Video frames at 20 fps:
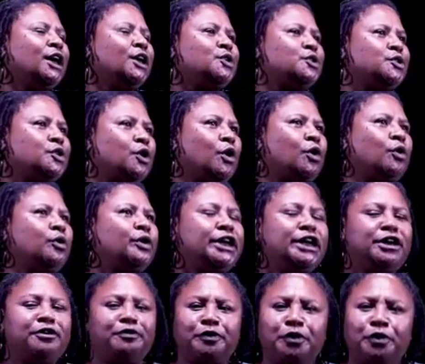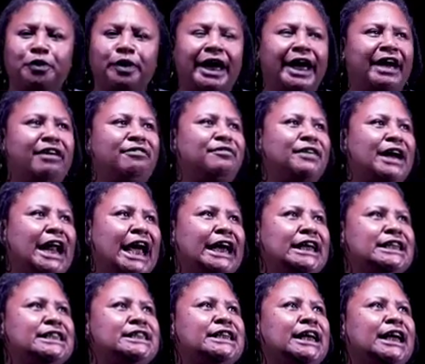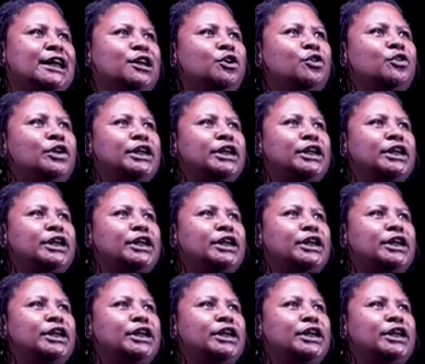So if you have lines and you